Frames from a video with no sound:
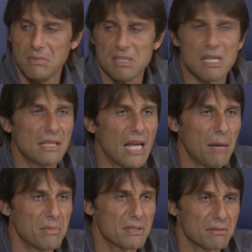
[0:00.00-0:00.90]

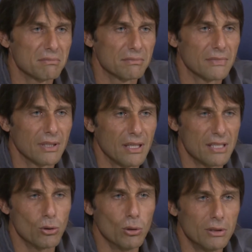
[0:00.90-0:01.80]
sometimes
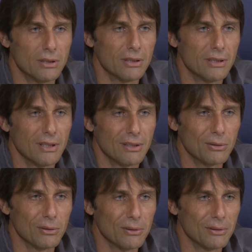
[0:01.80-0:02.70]
it's good
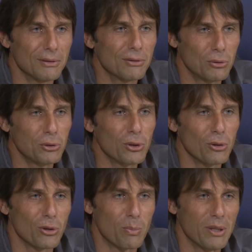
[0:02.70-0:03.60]
to show
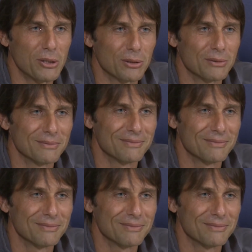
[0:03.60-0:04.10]
your passion.